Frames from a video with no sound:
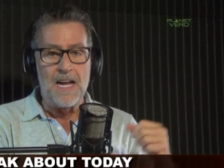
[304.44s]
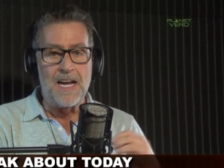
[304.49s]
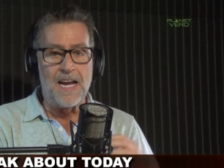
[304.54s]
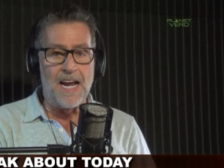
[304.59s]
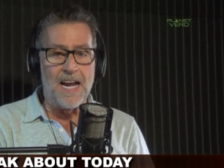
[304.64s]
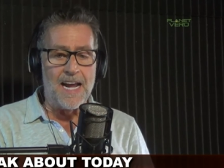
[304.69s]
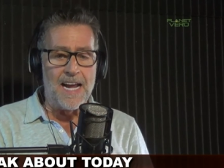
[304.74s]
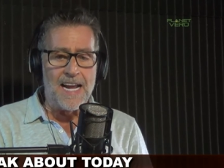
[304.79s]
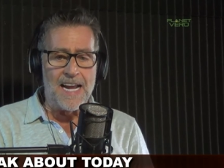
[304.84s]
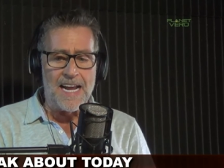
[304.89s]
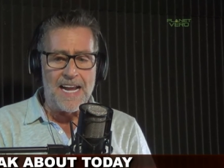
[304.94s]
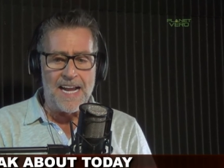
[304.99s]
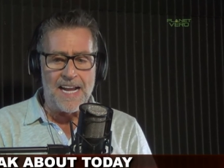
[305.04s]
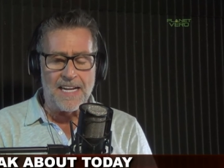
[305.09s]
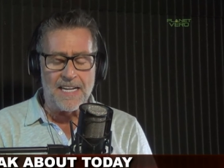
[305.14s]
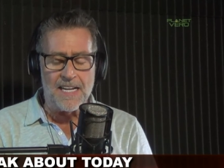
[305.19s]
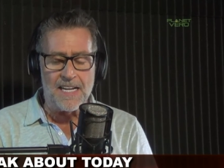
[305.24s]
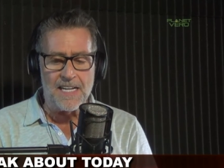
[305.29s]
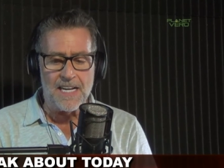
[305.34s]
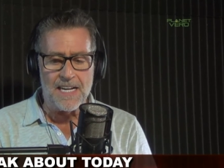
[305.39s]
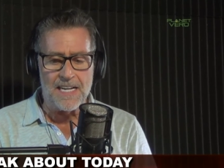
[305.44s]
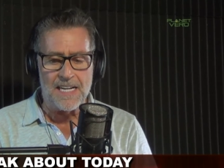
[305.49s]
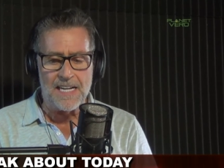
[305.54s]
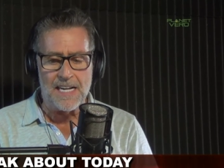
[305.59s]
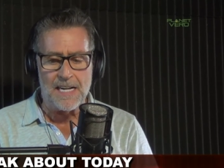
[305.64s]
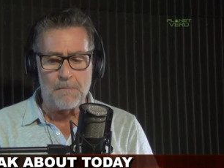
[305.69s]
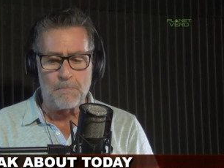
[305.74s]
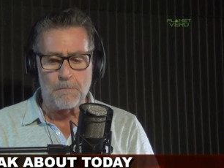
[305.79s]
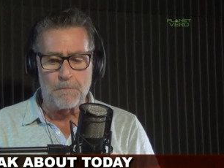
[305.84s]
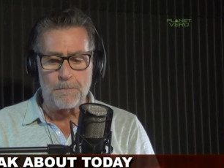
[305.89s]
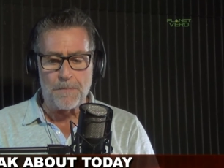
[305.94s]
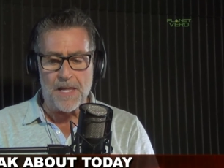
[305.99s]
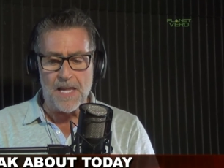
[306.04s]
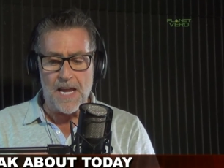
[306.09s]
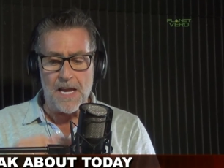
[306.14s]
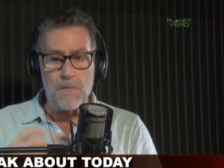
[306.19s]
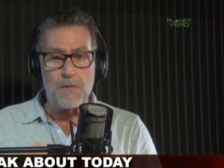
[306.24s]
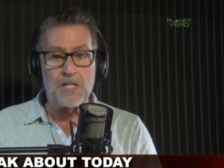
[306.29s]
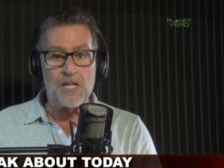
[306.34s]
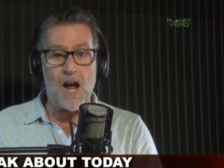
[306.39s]
And
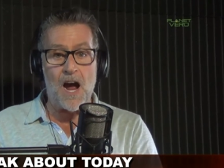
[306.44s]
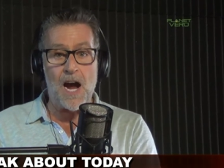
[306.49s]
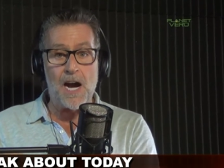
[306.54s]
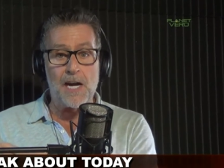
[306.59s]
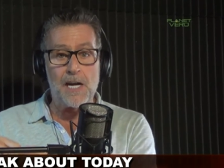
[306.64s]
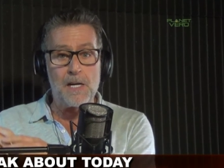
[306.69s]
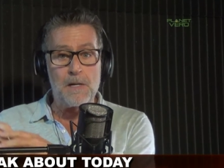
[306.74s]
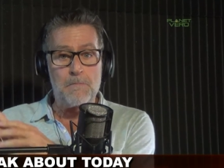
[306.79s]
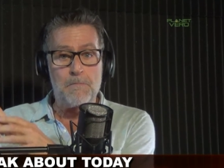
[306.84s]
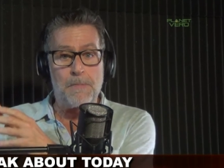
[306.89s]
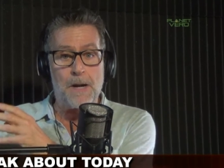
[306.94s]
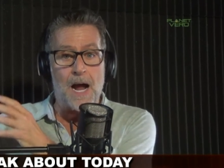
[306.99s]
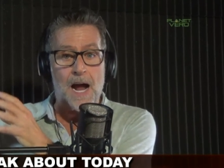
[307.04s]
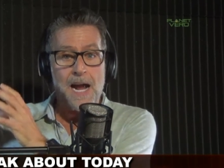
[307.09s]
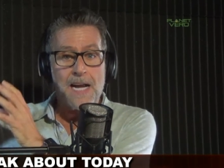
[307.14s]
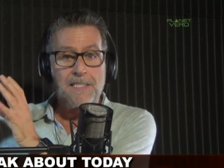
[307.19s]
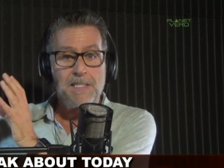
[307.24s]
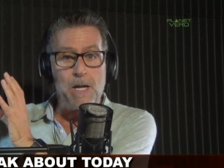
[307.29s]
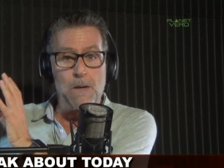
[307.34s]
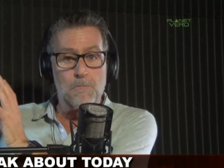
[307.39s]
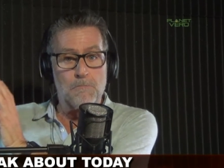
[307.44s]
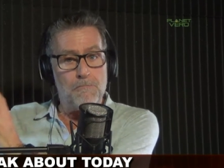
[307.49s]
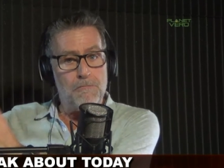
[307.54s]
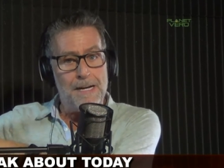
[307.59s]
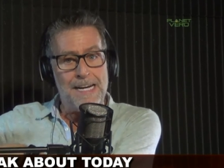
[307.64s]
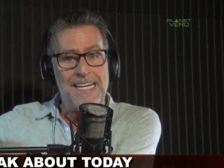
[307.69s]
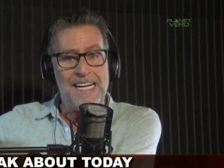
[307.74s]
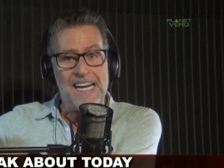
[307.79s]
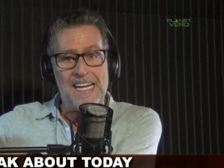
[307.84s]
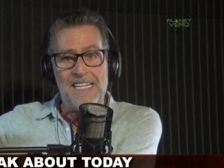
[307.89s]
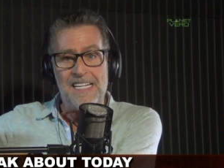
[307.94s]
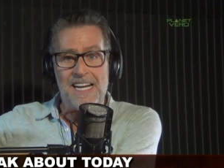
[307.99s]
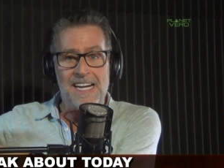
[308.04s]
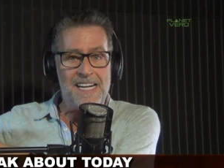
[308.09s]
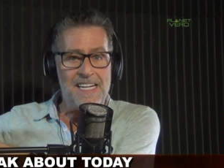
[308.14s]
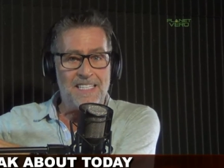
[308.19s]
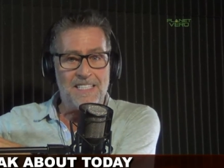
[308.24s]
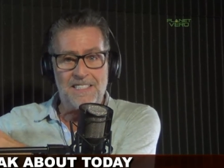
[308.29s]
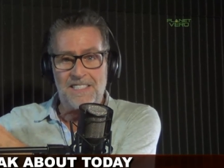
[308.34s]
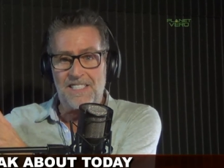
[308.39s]
he was hired by some
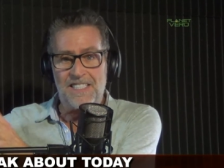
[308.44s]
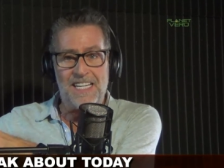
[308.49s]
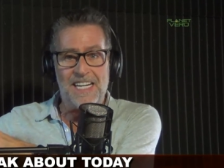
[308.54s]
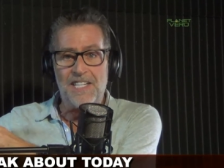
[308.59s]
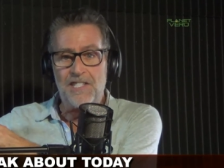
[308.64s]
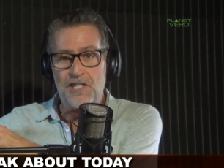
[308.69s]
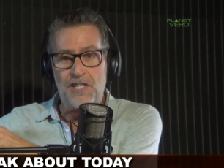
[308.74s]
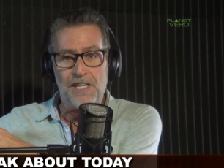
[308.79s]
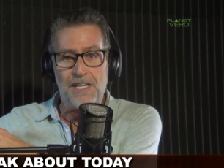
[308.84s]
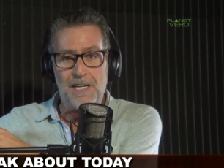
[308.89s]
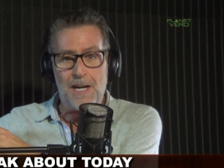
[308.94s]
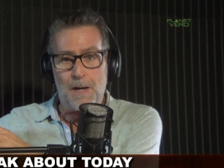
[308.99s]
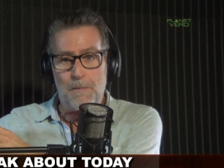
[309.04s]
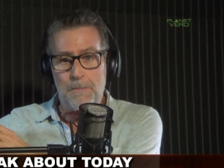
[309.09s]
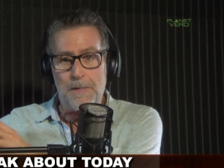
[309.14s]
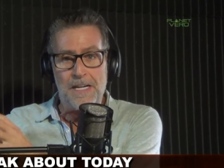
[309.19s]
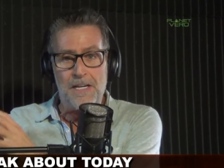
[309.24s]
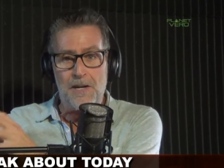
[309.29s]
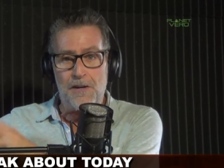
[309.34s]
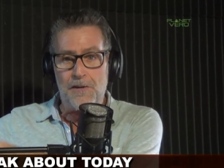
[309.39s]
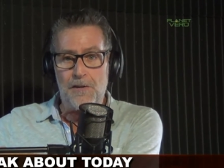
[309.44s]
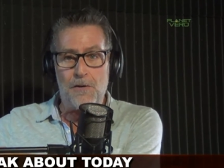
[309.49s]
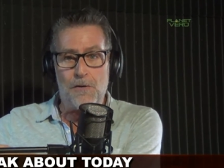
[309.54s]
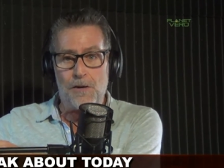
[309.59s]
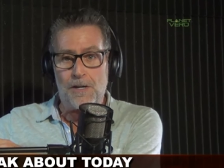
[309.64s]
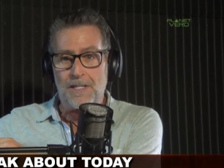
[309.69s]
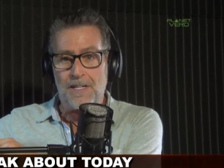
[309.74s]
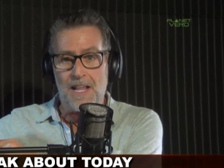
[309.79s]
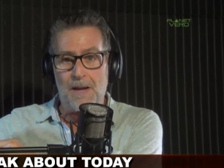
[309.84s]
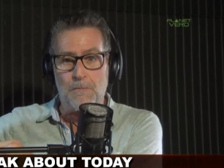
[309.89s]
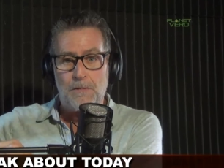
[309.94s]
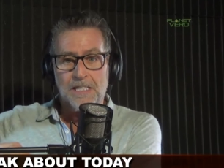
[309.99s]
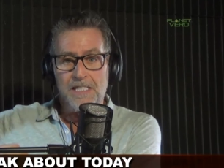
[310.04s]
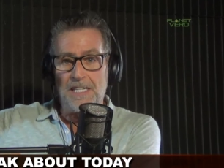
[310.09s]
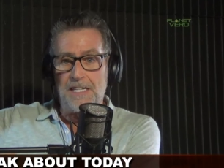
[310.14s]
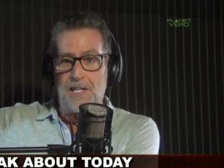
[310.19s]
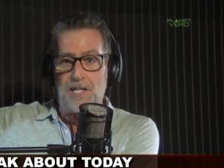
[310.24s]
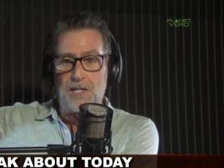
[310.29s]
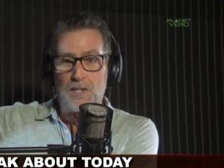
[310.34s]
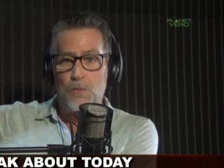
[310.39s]
rinky-dink station up in New York that was
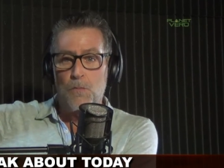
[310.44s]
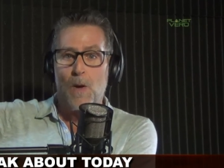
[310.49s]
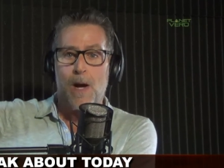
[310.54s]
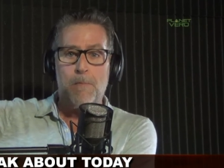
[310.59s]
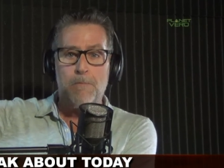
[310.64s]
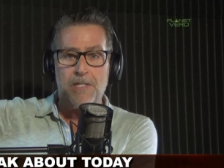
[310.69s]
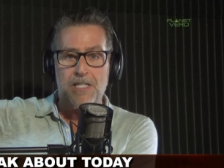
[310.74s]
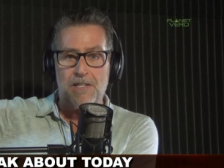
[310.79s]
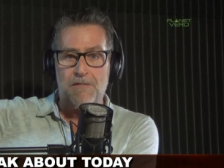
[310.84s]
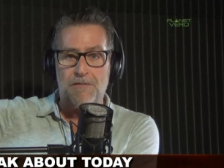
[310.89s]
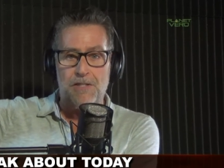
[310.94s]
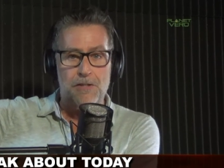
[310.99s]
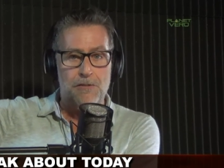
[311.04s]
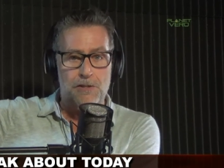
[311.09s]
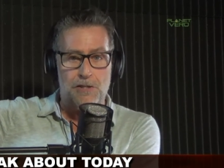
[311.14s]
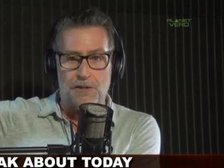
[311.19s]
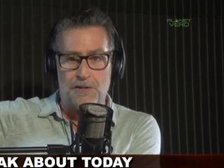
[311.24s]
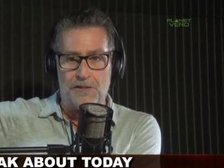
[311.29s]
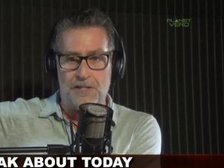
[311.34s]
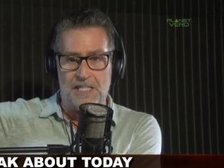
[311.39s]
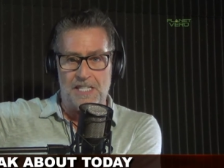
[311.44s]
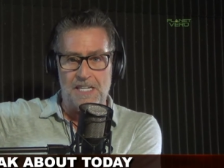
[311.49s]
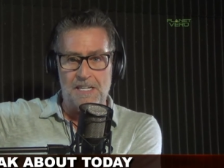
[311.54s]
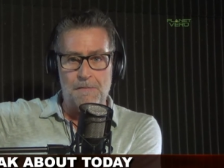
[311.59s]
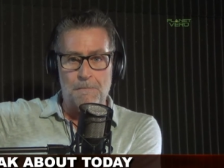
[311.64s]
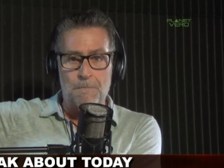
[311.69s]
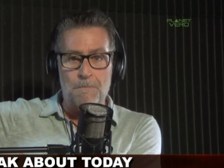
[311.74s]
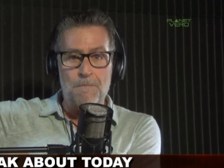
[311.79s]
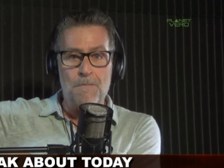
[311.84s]
in the swamps of New Jersey.